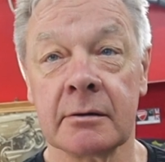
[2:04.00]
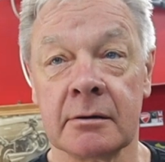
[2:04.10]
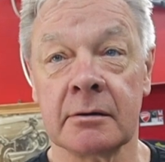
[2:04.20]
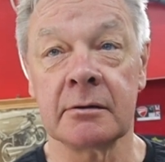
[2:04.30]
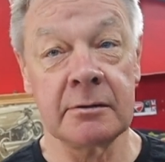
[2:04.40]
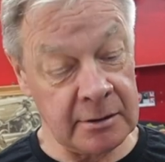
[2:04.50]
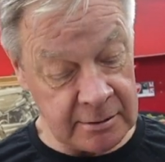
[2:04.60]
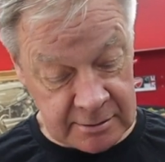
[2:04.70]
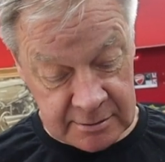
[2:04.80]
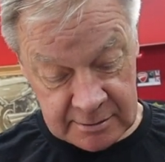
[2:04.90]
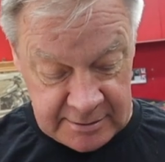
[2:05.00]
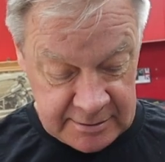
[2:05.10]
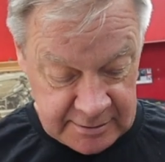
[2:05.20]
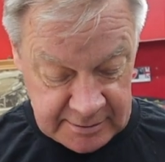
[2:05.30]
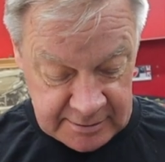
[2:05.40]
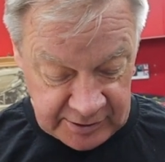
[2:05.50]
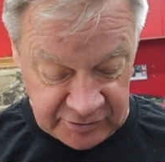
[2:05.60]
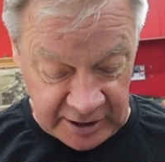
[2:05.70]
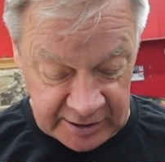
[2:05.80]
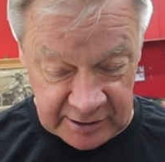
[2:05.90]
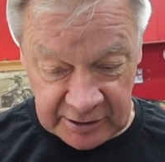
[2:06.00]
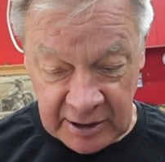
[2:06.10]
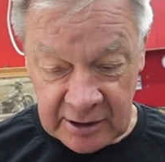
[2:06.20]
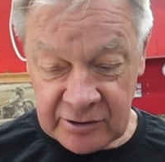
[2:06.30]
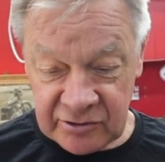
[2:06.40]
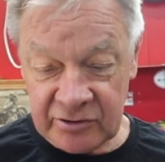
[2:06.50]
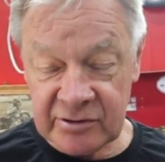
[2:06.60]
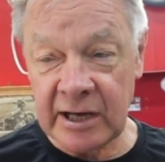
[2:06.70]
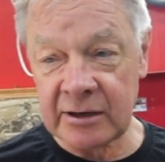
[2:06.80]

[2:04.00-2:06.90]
P. Yeah. Exactly. This is an